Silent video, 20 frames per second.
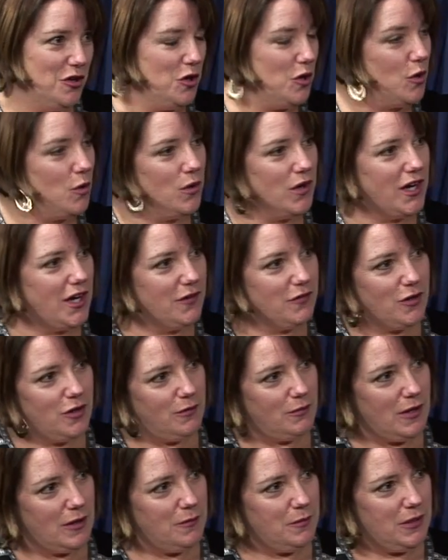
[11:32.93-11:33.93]
or whatever it
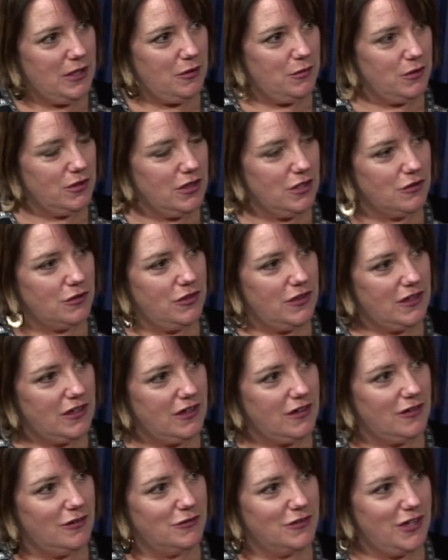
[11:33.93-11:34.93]
might be when they're
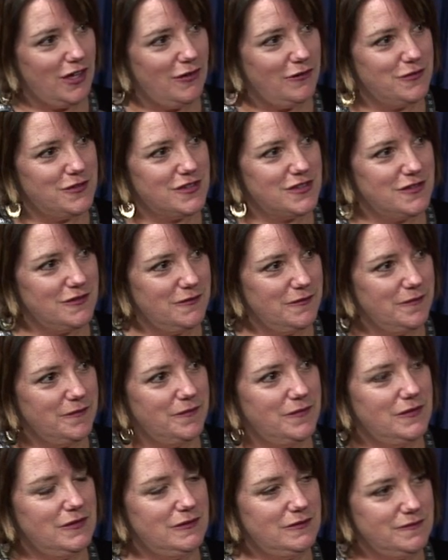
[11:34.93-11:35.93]
thinking of gifts.
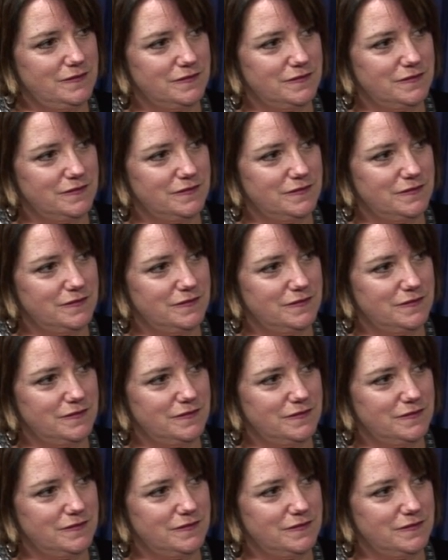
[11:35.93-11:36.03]
Correct.